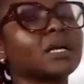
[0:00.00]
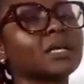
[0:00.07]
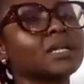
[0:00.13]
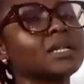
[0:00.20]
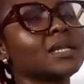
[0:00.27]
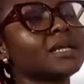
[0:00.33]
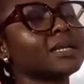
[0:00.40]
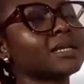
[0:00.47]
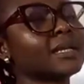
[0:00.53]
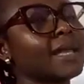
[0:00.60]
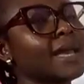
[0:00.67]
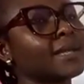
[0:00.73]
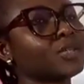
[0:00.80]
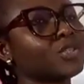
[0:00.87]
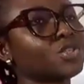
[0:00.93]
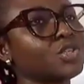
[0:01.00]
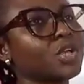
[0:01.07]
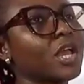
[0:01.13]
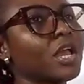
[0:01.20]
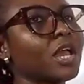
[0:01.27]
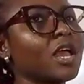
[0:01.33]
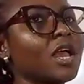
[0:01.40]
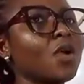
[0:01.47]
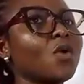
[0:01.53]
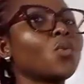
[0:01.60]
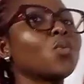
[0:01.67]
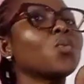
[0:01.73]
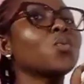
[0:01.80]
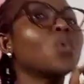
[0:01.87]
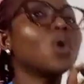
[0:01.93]
Click like, share,
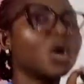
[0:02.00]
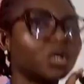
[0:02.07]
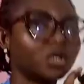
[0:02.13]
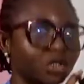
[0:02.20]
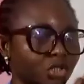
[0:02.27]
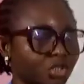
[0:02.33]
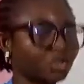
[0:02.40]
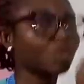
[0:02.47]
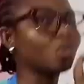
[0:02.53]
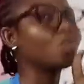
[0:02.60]
watch,